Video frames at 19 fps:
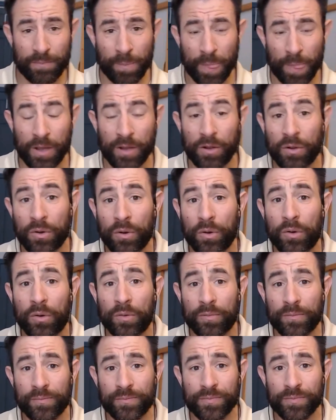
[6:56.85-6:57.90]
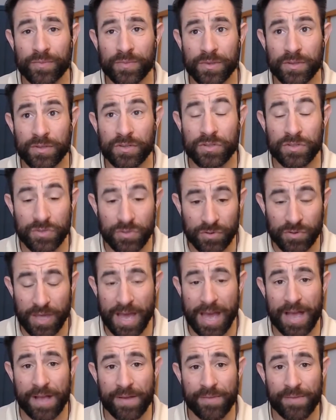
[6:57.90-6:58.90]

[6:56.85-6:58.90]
a goal. Do that.